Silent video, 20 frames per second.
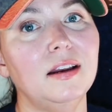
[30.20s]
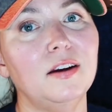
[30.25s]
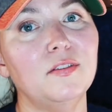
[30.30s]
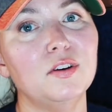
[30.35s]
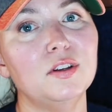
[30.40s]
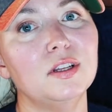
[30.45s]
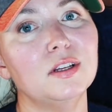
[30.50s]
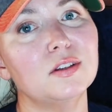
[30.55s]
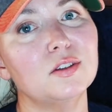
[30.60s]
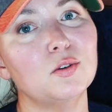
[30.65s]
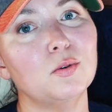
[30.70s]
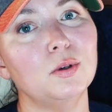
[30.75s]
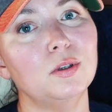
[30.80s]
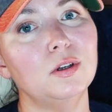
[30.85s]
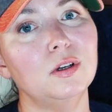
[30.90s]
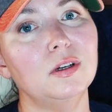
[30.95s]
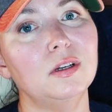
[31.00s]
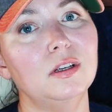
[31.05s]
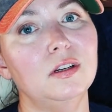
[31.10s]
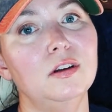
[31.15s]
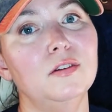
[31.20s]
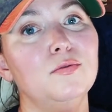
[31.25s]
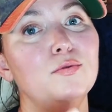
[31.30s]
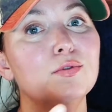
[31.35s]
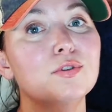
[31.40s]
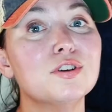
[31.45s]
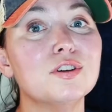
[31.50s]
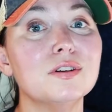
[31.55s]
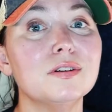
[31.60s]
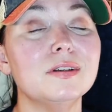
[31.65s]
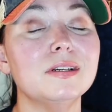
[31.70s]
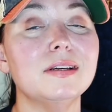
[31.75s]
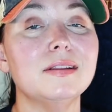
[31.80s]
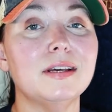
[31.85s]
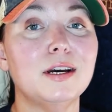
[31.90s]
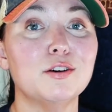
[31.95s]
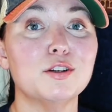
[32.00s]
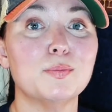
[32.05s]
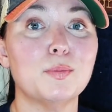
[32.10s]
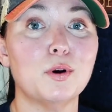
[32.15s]
everything that's going on, and unfortunately
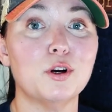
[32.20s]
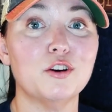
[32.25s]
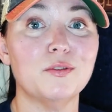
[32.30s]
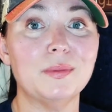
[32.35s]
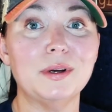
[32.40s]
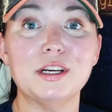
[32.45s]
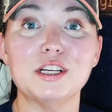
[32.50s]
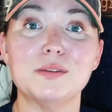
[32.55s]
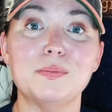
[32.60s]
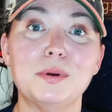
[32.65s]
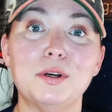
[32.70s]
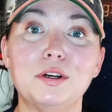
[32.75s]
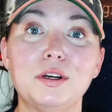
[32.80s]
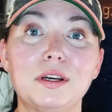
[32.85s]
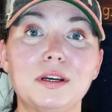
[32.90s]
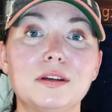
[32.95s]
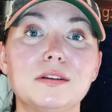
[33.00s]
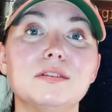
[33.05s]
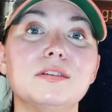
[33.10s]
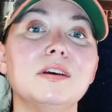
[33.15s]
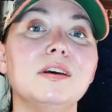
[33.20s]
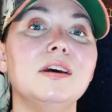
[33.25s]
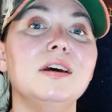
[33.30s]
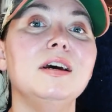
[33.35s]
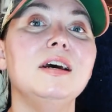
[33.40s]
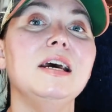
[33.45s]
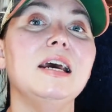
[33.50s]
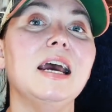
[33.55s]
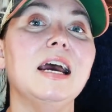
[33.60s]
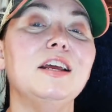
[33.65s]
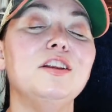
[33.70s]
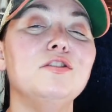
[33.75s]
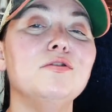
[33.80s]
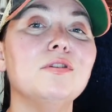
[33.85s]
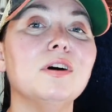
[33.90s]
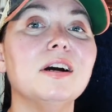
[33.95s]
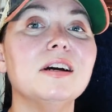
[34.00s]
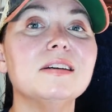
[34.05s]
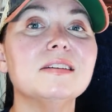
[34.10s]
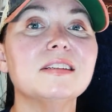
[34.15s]
that was part of my experience. And you
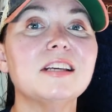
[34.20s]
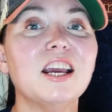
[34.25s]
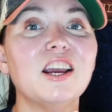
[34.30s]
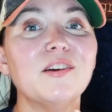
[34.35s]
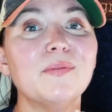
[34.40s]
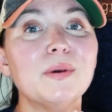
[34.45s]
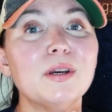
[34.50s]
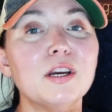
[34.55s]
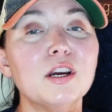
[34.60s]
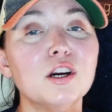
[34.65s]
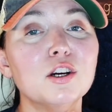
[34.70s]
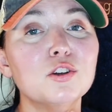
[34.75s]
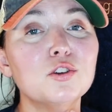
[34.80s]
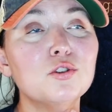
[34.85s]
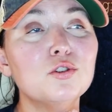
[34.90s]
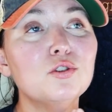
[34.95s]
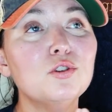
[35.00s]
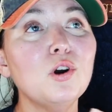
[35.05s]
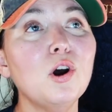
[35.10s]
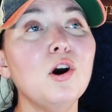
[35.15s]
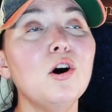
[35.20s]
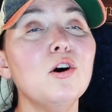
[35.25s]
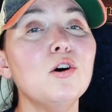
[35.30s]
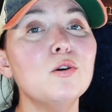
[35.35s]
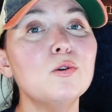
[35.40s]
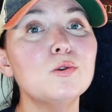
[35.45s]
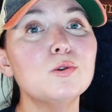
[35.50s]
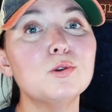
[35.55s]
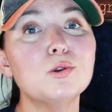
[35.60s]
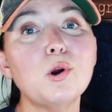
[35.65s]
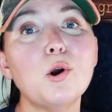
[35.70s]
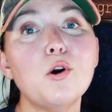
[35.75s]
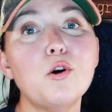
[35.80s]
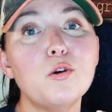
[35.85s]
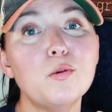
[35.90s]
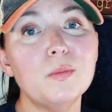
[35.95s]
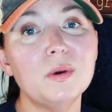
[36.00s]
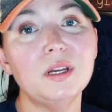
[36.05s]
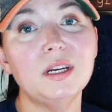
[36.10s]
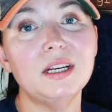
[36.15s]
guys gave me
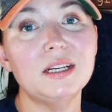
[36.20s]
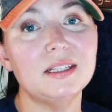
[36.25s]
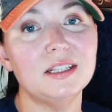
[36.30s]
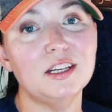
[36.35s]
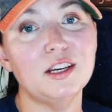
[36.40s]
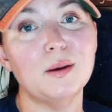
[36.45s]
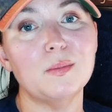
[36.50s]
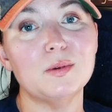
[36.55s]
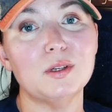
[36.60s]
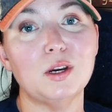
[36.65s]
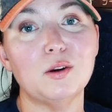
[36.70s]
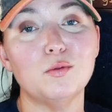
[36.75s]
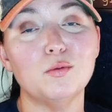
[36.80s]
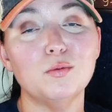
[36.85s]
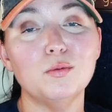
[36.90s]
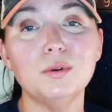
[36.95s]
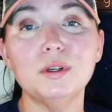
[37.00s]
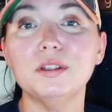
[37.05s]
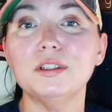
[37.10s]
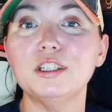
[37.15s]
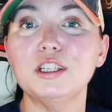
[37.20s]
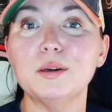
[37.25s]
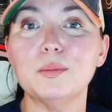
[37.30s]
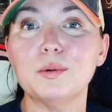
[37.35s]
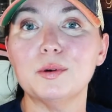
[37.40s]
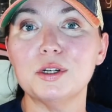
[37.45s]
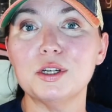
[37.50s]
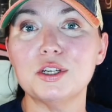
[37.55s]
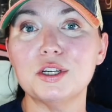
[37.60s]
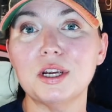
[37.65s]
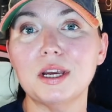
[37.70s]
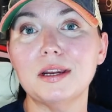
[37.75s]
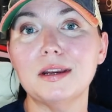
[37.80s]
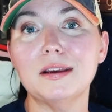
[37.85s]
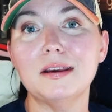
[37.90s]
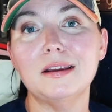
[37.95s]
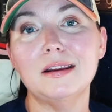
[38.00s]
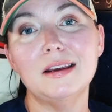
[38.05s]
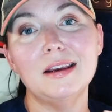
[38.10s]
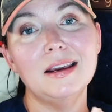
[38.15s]
so many tips. I really appreciate
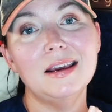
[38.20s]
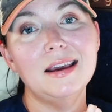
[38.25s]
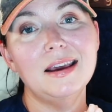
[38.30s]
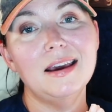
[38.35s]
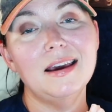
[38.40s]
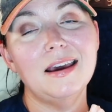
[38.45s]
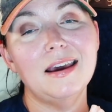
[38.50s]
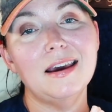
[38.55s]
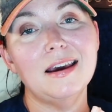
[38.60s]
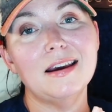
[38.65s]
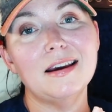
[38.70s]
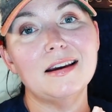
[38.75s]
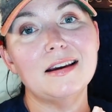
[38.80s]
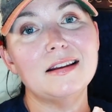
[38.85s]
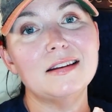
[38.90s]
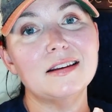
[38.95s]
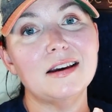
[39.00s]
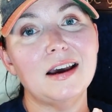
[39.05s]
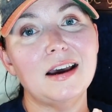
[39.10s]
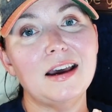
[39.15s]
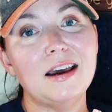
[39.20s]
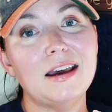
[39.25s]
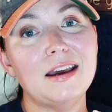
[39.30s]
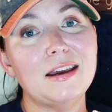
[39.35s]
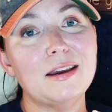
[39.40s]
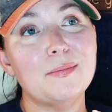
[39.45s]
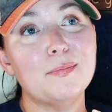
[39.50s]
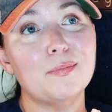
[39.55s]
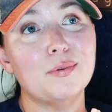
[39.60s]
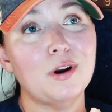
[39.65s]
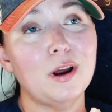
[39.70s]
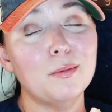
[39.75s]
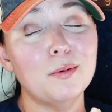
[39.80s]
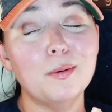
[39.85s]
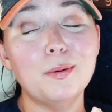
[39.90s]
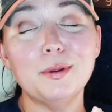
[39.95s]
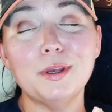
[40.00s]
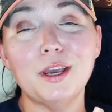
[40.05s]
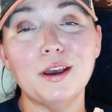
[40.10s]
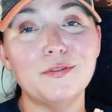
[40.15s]
it, and I
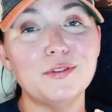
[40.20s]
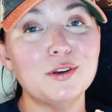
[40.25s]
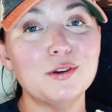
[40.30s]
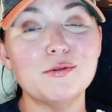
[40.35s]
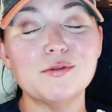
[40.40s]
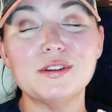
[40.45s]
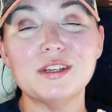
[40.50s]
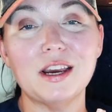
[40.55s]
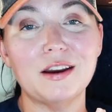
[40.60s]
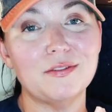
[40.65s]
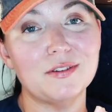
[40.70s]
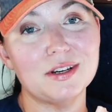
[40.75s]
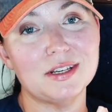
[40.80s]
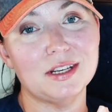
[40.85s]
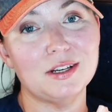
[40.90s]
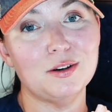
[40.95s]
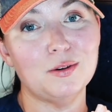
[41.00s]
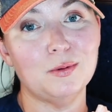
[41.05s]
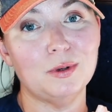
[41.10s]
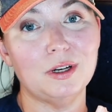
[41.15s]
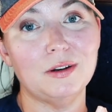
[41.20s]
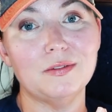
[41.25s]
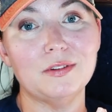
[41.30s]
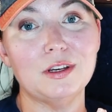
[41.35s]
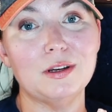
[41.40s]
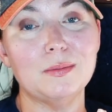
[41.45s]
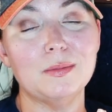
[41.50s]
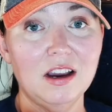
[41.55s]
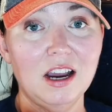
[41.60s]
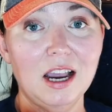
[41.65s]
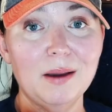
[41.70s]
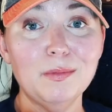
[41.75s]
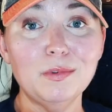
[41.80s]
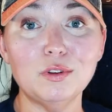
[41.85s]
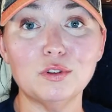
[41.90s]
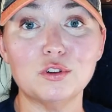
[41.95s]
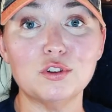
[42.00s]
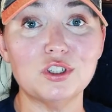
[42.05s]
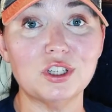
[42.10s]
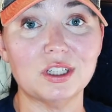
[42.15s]
probably have used every single one of them. I'm
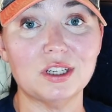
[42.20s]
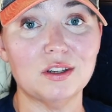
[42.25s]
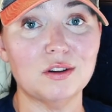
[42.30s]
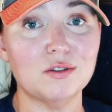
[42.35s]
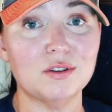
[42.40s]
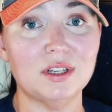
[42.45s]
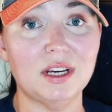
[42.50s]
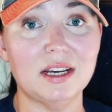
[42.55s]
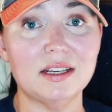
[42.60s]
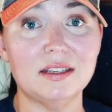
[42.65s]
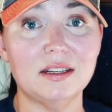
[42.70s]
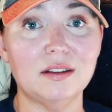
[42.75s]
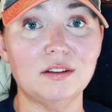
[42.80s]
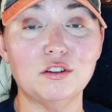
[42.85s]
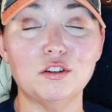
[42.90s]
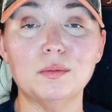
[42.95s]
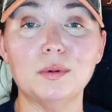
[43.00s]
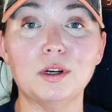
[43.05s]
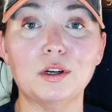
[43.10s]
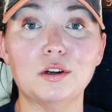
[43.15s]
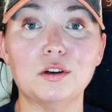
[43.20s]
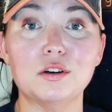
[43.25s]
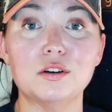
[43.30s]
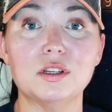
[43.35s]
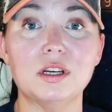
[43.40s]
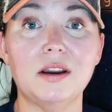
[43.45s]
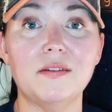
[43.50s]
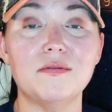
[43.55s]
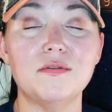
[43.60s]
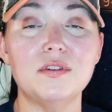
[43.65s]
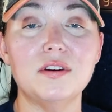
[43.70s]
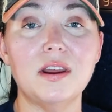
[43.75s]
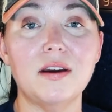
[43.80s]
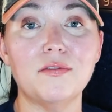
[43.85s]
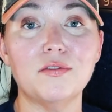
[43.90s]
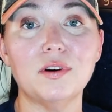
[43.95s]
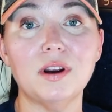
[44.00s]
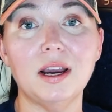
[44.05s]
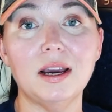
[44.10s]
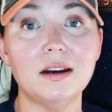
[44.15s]
allergic to those nasty little buggers. I've
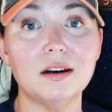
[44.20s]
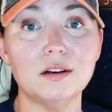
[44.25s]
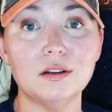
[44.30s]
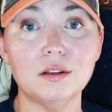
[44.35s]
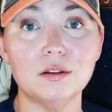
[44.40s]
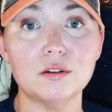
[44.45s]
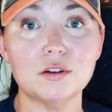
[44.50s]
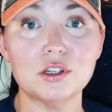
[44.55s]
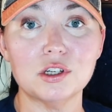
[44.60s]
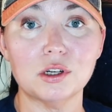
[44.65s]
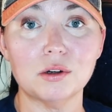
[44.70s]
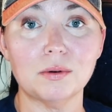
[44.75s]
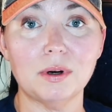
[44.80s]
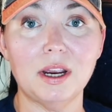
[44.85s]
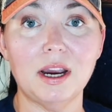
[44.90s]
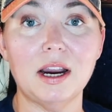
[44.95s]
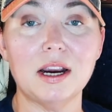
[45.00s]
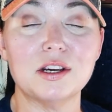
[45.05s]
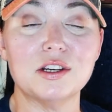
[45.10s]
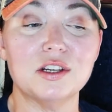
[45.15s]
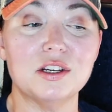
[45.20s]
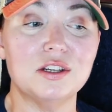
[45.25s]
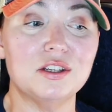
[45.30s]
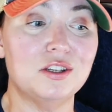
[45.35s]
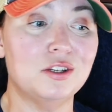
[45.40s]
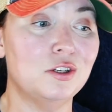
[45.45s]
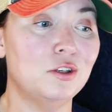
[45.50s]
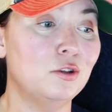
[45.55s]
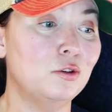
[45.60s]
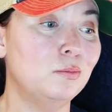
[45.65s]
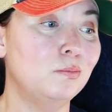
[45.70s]
never had an allergic reaction to